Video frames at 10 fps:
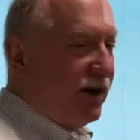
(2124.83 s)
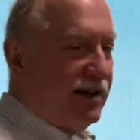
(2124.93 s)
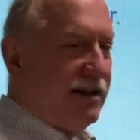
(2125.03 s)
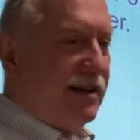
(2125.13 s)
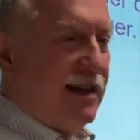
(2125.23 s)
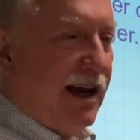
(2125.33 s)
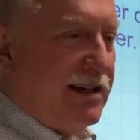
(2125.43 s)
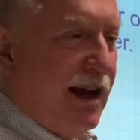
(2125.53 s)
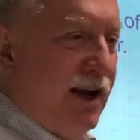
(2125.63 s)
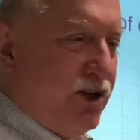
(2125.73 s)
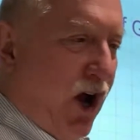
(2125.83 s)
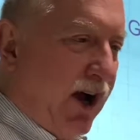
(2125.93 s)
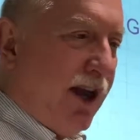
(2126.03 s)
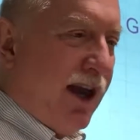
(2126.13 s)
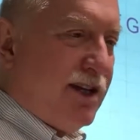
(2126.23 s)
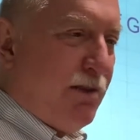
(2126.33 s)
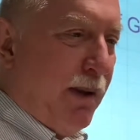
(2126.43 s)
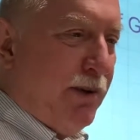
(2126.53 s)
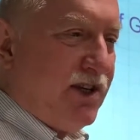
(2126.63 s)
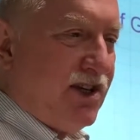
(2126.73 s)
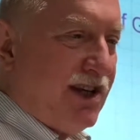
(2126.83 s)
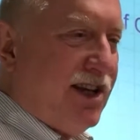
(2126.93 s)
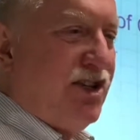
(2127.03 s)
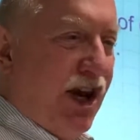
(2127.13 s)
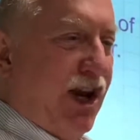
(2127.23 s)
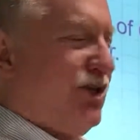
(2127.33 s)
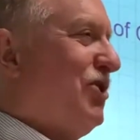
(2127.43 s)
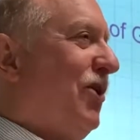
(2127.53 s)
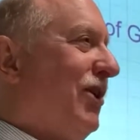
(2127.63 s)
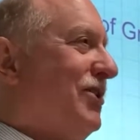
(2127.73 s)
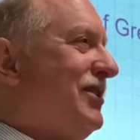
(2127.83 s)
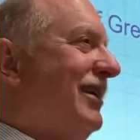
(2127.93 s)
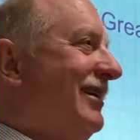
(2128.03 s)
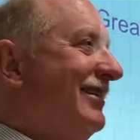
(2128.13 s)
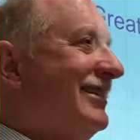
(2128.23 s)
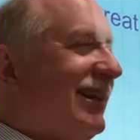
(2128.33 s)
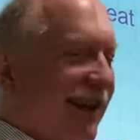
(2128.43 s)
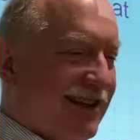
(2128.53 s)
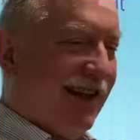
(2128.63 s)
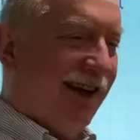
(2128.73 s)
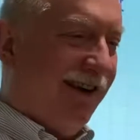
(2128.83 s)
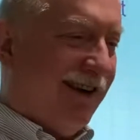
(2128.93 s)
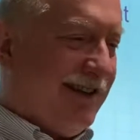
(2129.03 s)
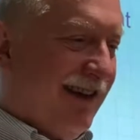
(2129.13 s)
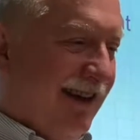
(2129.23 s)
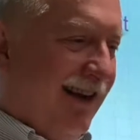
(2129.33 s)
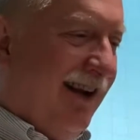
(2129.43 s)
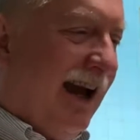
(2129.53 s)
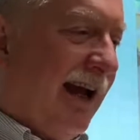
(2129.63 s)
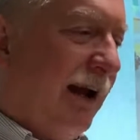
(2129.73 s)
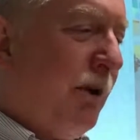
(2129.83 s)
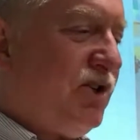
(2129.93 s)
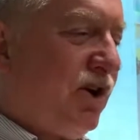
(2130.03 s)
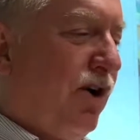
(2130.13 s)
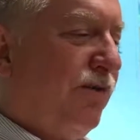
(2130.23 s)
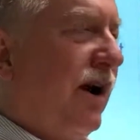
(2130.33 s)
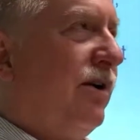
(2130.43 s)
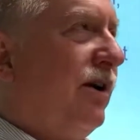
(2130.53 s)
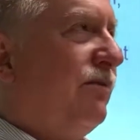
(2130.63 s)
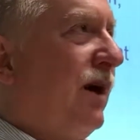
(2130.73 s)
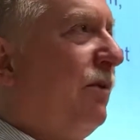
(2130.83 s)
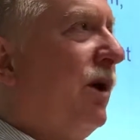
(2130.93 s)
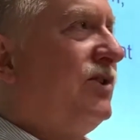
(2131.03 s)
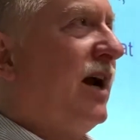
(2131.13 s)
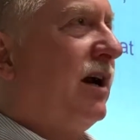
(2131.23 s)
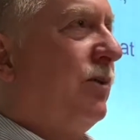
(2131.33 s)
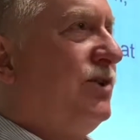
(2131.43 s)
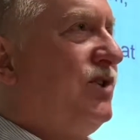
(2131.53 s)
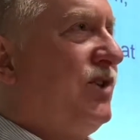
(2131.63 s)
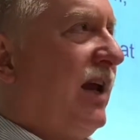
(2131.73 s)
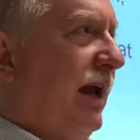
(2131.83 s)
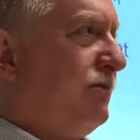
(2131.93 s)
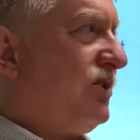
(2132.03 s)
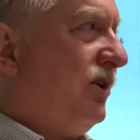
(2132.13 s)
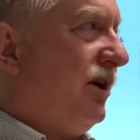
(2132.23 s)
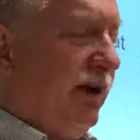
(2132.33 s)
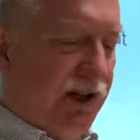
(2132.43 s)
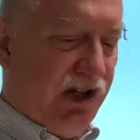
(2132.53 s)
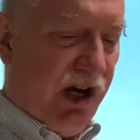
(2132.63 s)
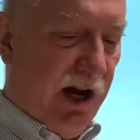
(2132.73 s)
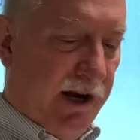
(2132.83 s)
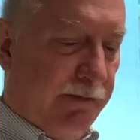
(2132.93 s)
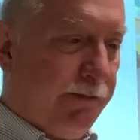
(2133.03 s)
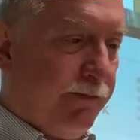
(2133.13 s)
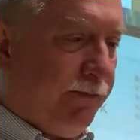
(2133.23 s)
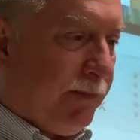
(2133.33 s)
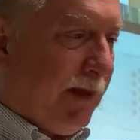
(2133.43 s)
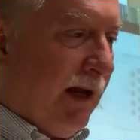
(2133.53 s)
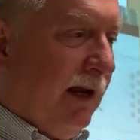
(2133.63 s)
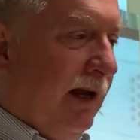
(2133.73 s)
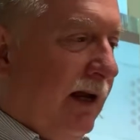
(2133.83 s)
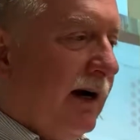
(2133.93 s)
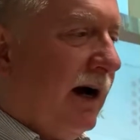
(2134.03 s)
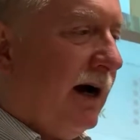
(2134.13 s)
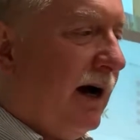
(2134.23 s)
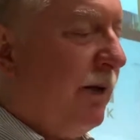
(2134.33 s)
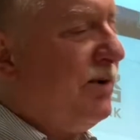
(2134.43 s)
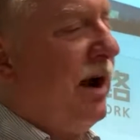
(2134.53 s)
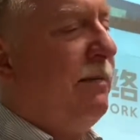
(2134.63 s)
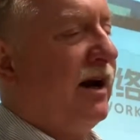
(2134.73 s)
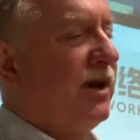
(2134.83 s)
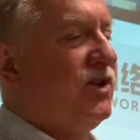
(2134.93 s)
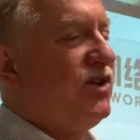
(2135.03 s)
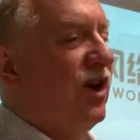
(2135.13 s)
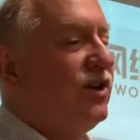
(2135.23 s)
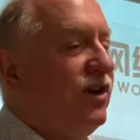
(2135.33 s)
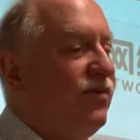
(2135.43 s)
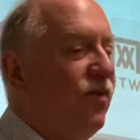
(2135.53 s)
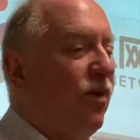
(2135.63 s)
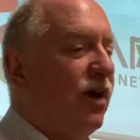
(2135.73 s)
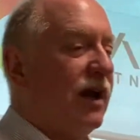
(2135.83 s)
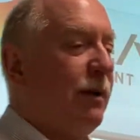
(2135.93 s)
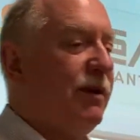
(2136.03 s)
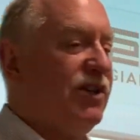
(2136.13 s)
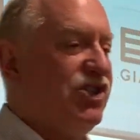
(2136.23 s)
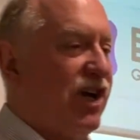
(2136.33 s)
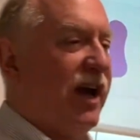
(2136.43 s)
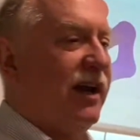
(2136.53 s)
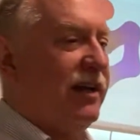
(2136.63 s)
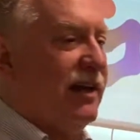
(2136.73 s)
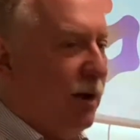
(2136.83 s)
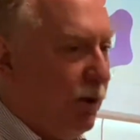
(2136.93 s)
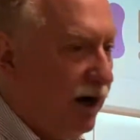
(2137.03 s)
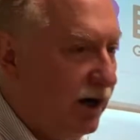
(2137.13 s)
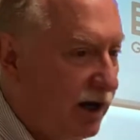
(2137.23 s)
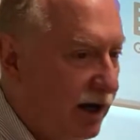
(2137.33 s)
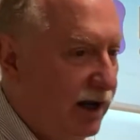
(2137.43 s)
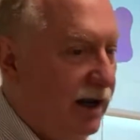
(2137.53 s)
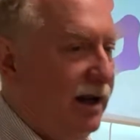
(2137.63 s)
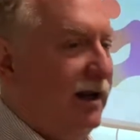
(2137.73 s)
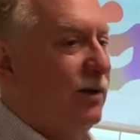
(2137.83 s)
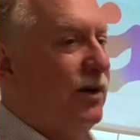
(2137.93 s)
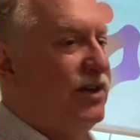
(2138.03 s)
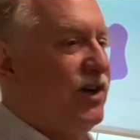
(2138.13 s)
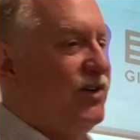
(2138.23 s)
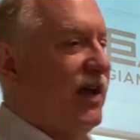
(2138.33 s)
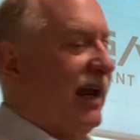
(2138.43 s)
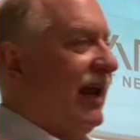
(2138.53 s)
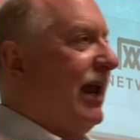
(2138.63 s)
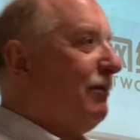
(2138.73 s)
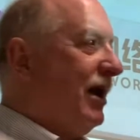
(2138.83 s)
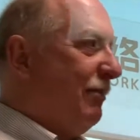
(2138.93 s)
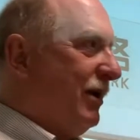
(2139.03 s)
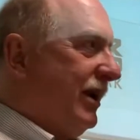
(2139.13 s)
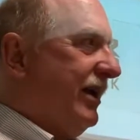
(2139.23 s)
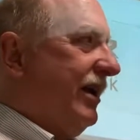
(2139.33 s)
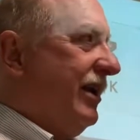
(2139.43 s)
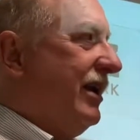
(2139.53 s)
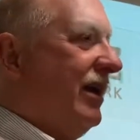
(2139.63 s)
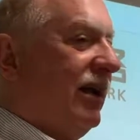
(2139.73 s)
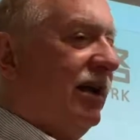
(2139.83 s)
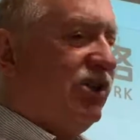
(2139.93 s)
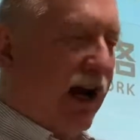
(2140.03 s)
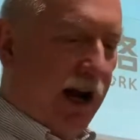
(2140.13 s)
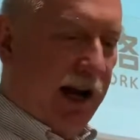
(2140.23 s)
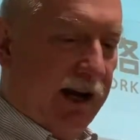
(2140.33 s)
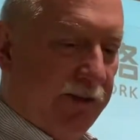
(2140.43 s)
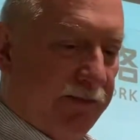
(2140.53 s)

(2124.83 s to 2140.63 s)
because it says, "Talking is my business, listening is yours," which I think is hilarious. And I'm also co-founder of Great Wall Tiger, which is a game studio in Xi'an. I've been a consultant for a company, Giant Network, which is a game company in Shanghai.